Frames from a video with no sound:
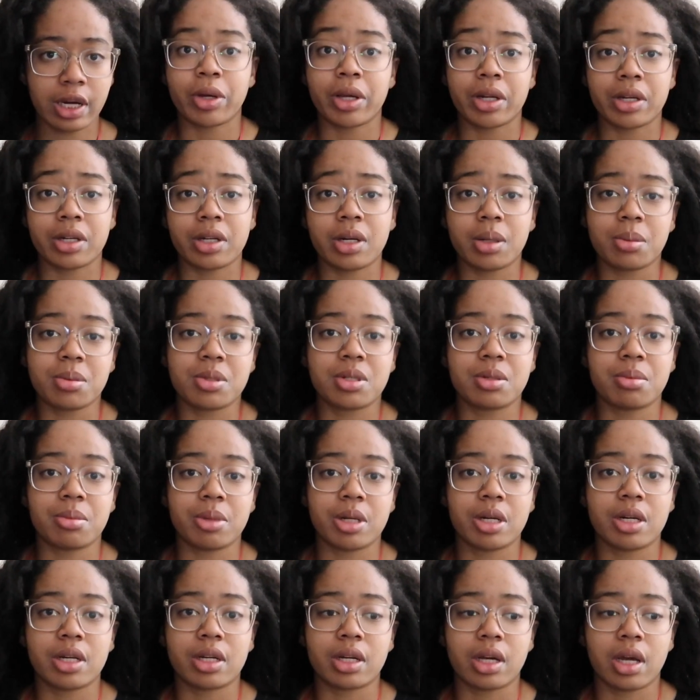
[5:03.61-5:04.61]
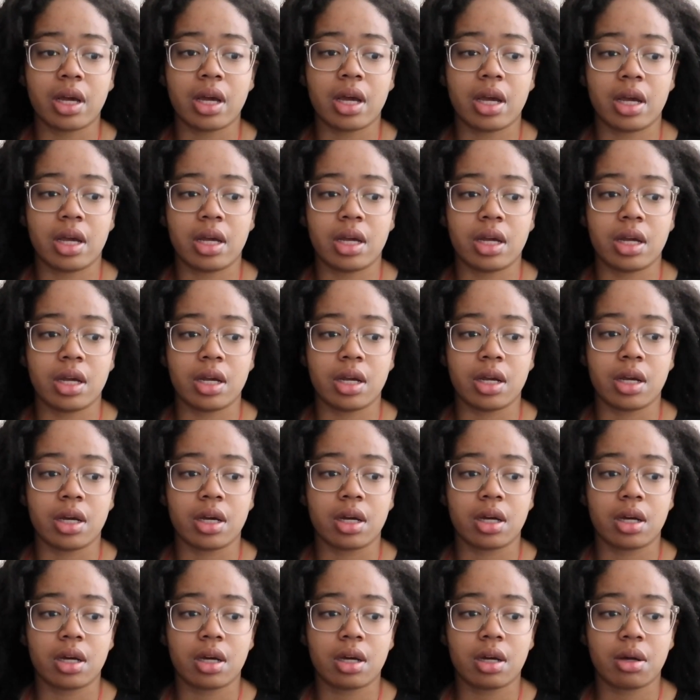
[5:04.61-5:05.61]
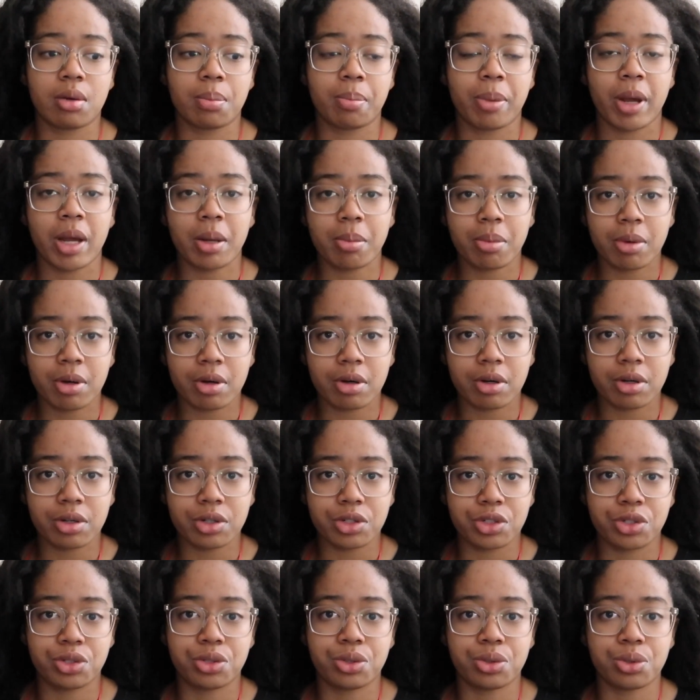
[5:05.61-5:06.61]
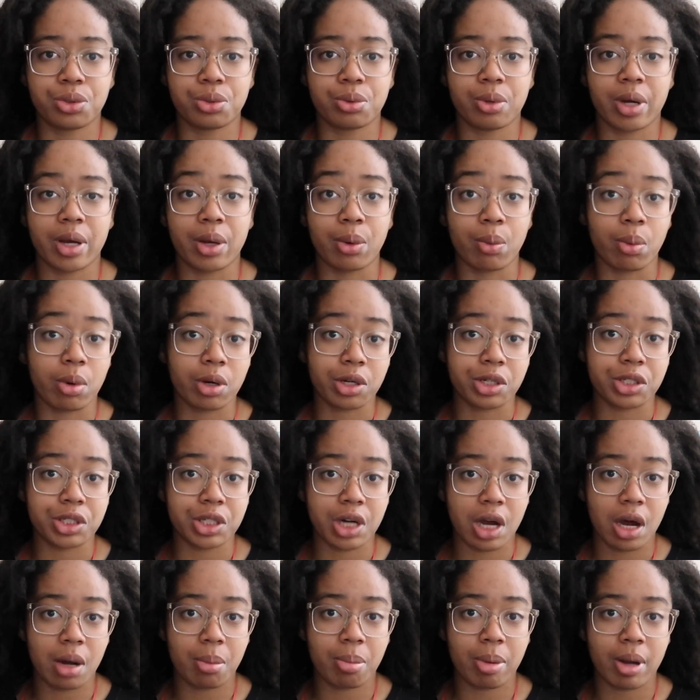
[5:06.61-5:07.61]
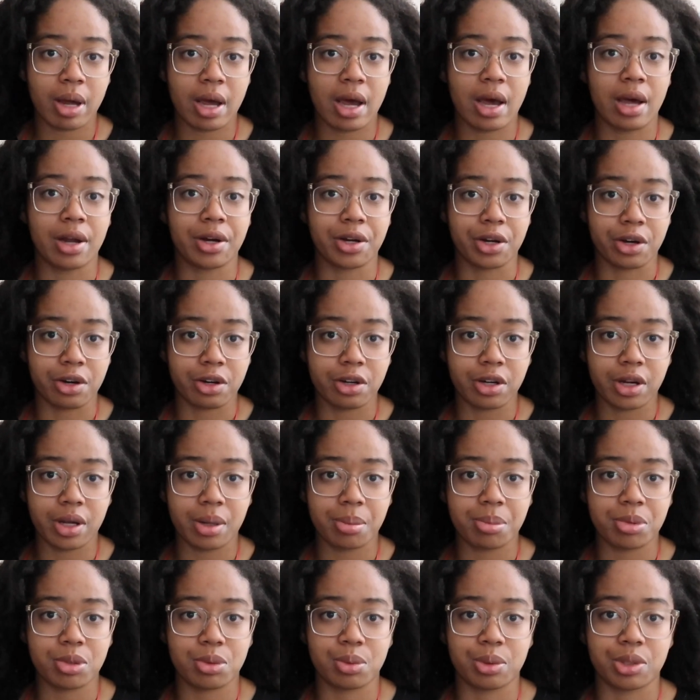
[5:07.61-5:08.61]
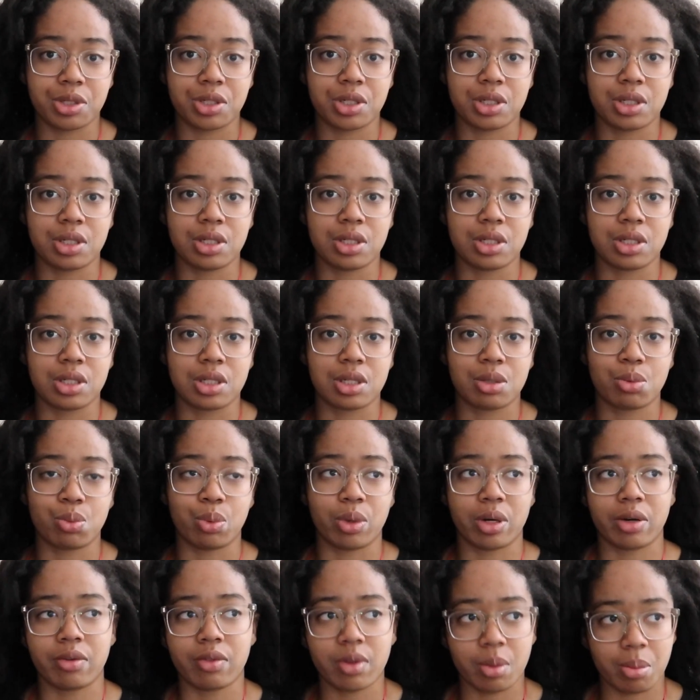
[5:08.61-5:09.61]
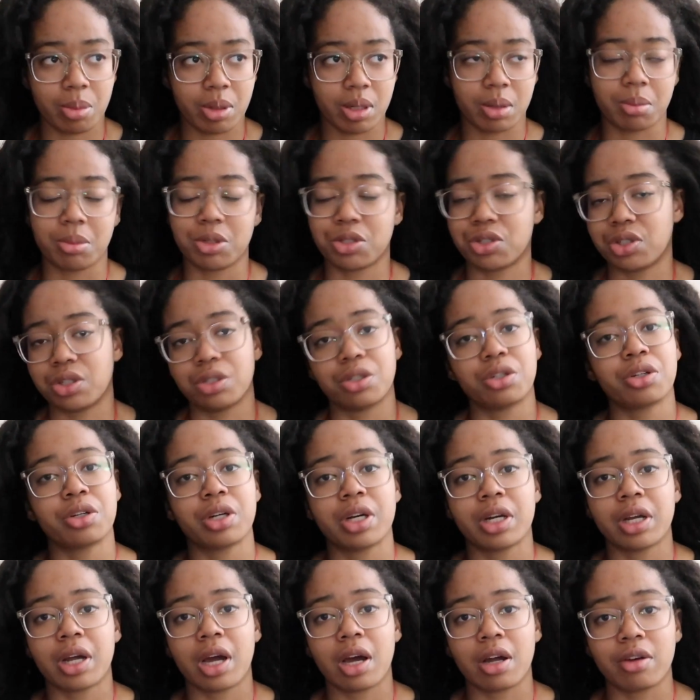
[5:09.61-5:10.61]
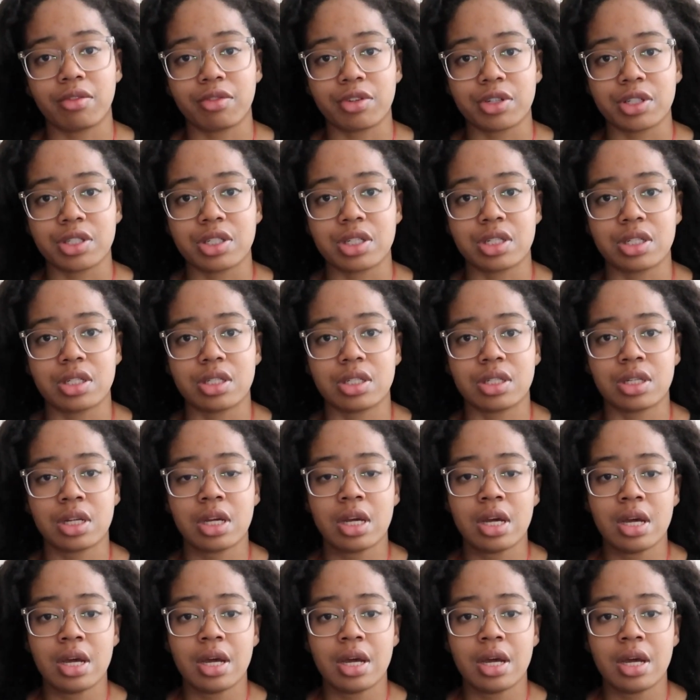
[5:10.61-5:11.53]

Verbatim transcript: We ended up submitting a paper to a workshop at NeurIPS, which is one of the big machine learning conferences.